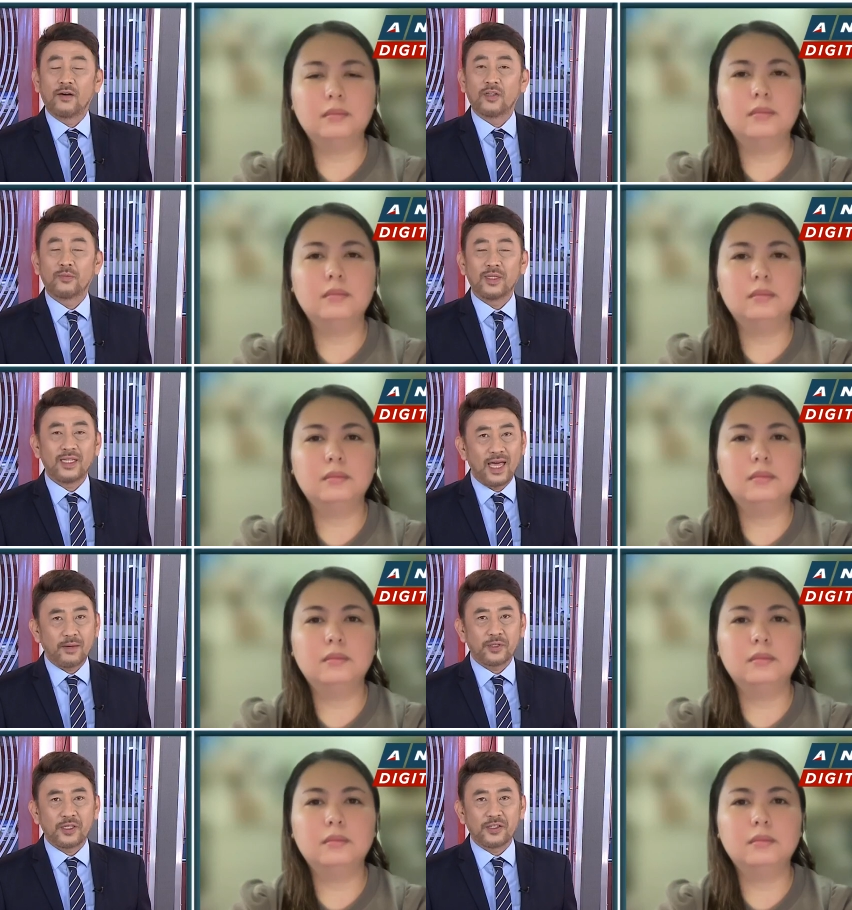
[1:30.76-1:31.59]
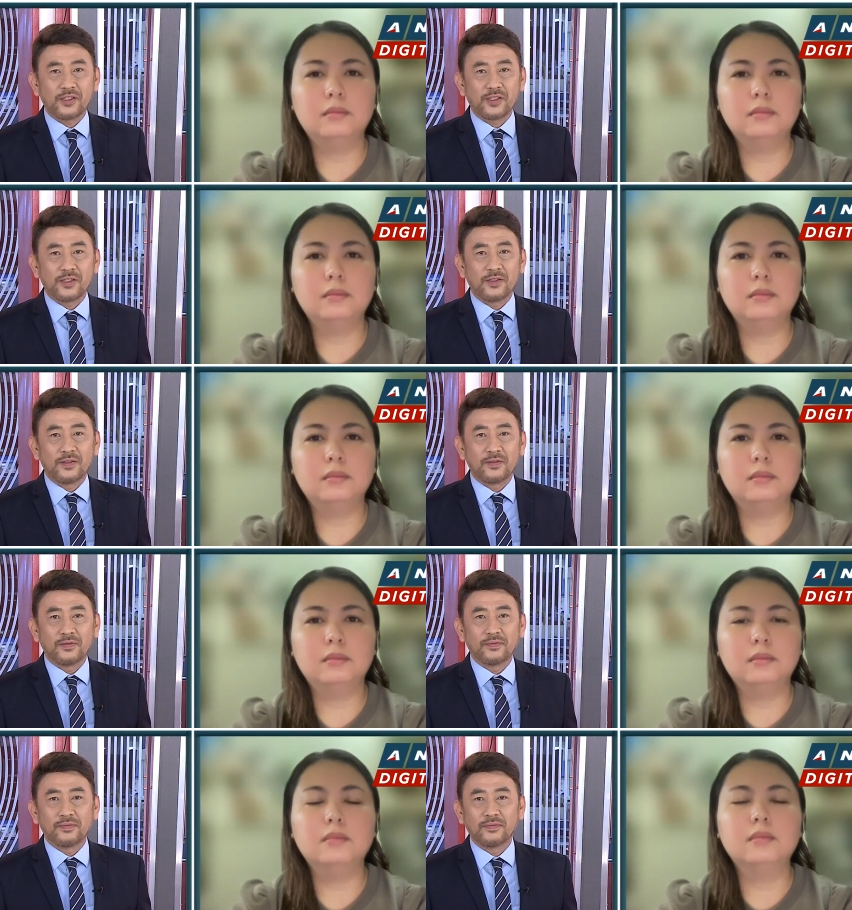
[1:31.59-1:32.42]
Speaker 1: there been lapses?
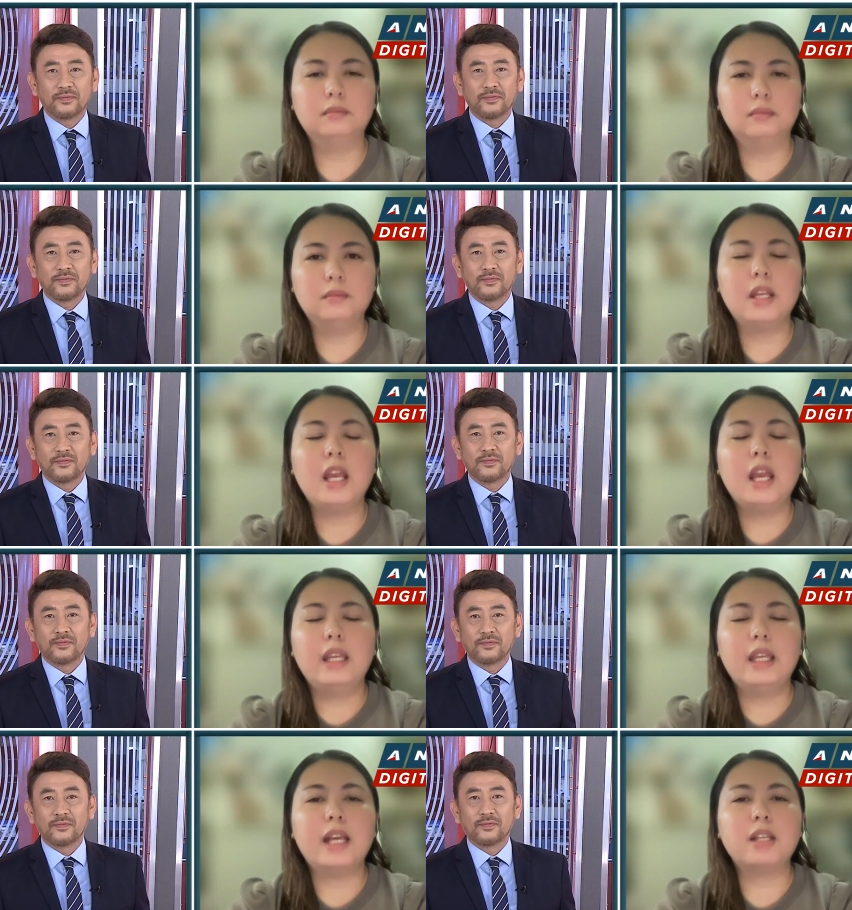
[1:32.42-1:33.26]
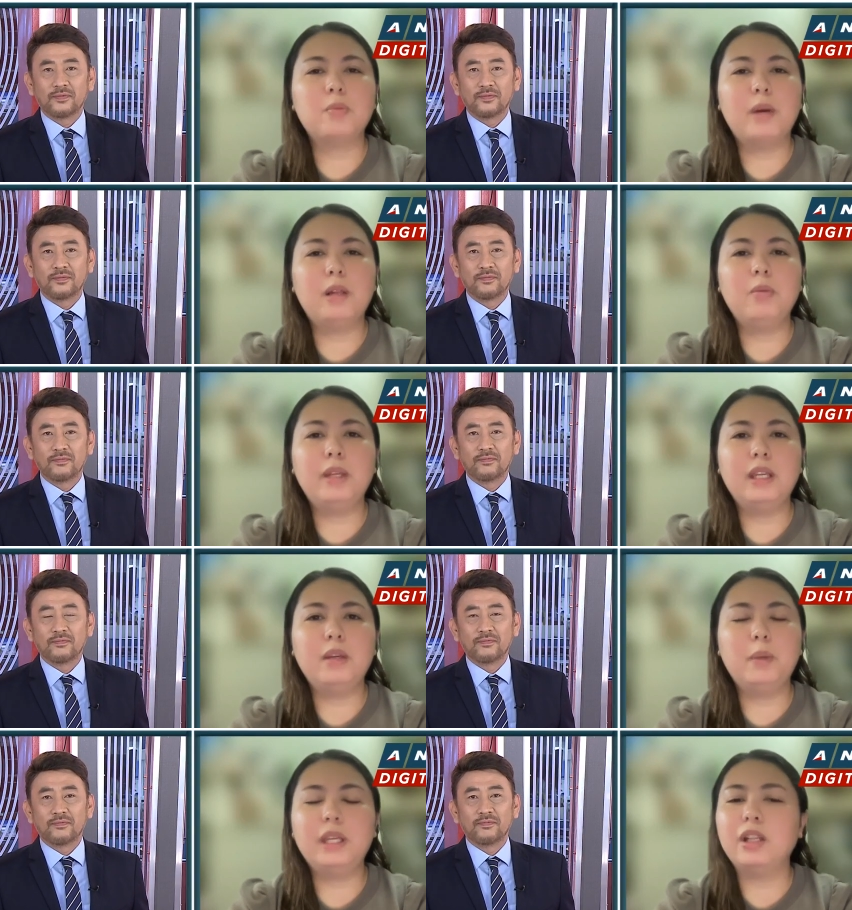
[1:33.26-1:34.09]
Speaker 2: Yes, well, we
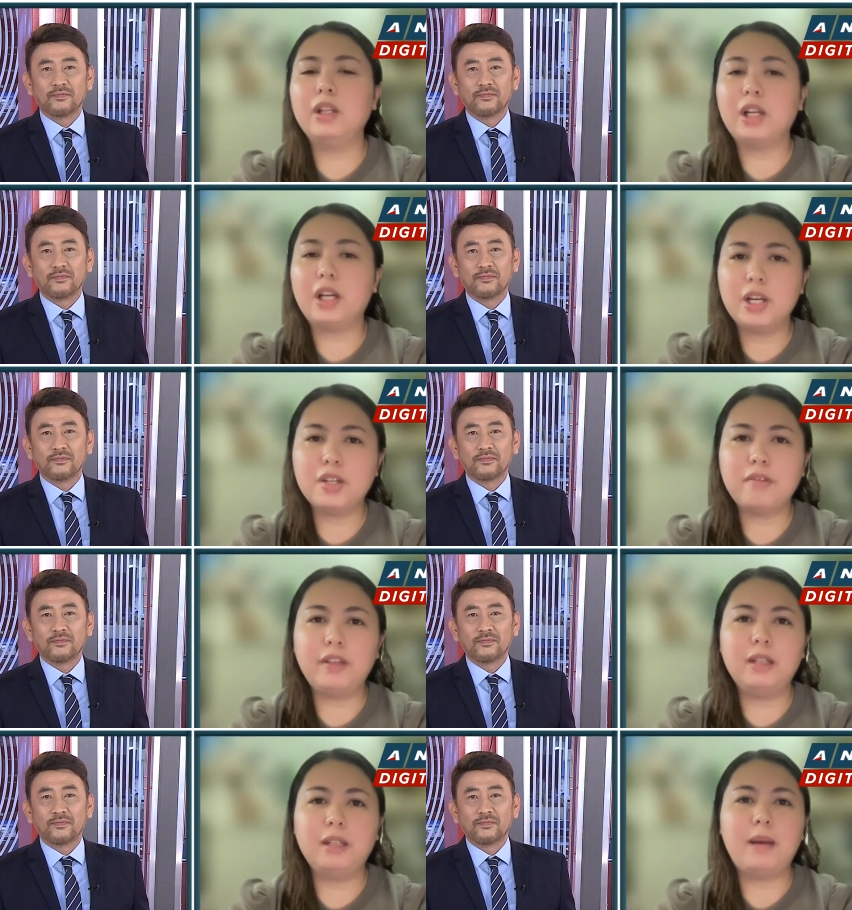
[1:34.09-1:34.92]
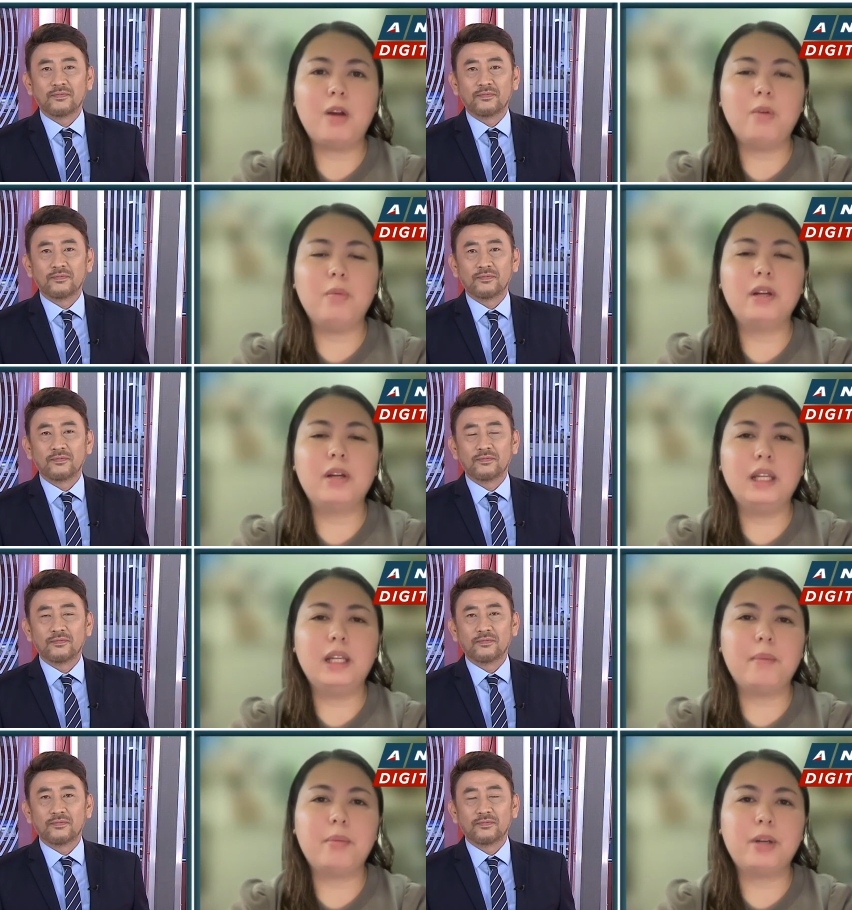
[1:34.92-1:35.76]
we encourage feedback. We really
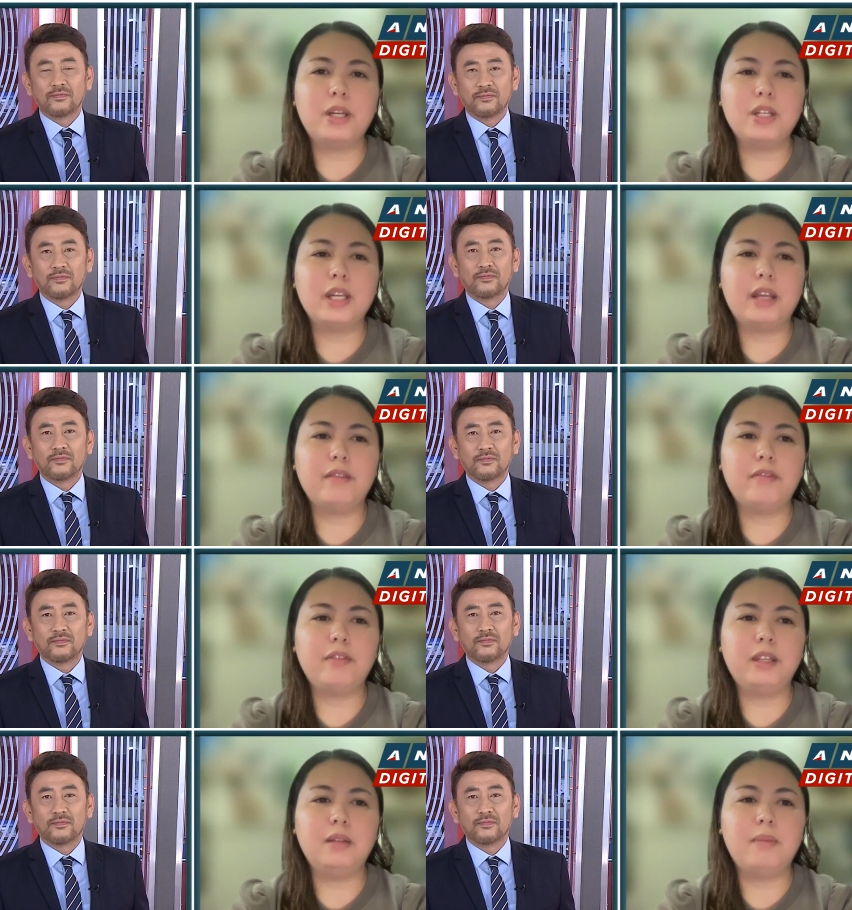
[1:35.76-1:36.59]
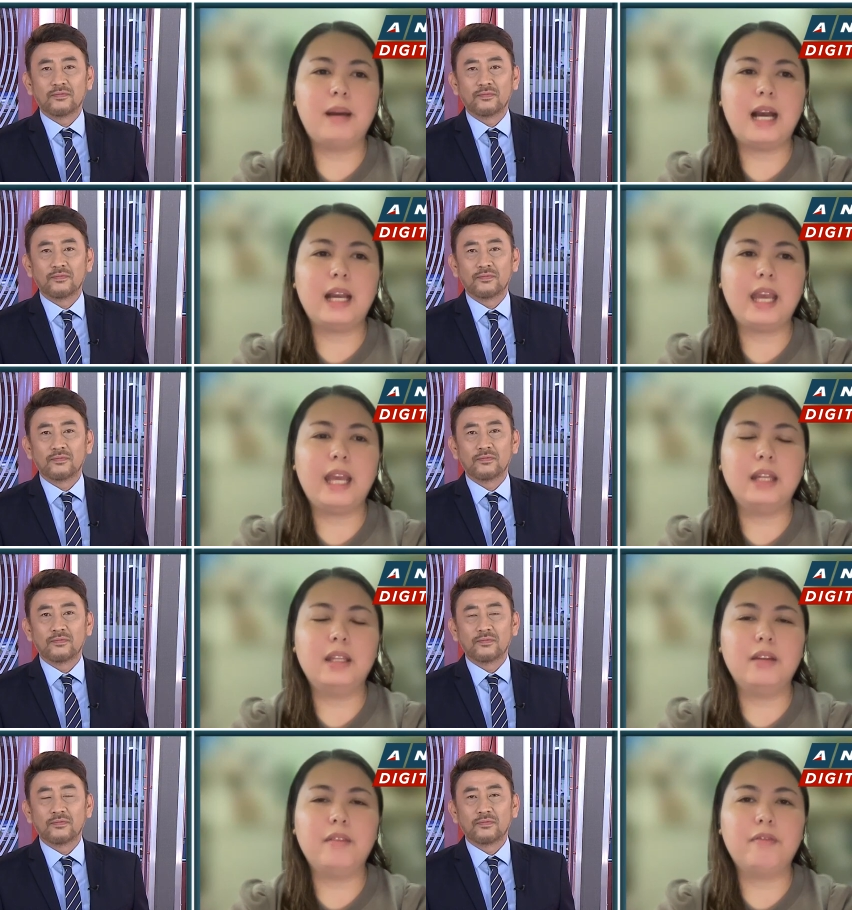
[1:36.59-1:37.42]
appreciate feedback, and
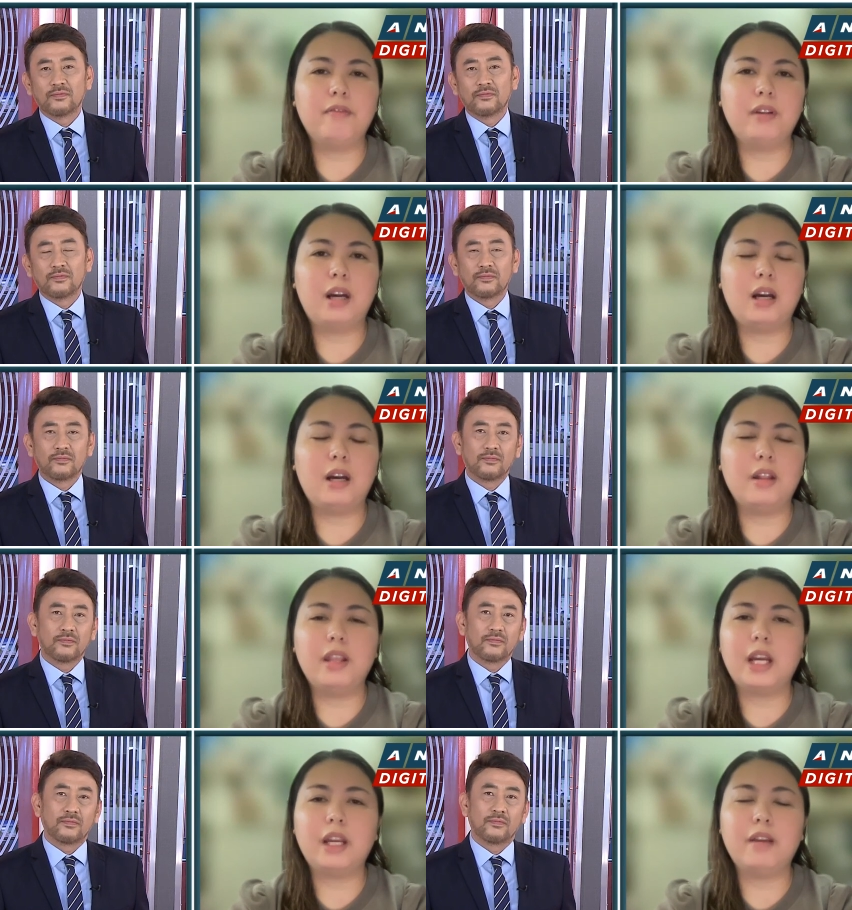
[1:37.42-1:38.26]
if uh, there